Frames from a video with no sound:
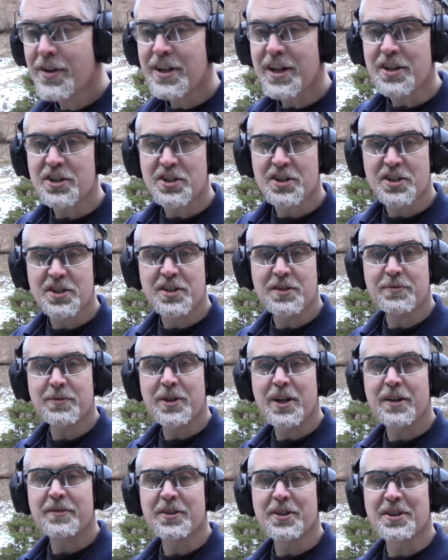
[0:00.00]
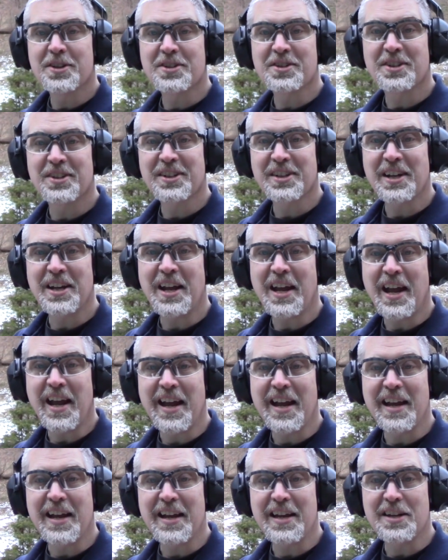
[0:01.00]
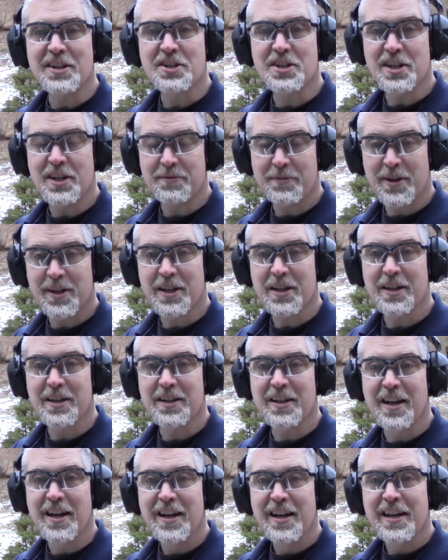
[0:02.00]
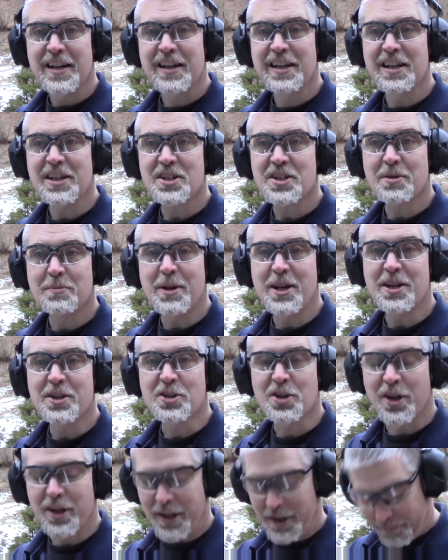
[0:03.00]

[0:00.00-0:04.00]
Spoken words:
that 65-yard target and see if I can get some hits on it.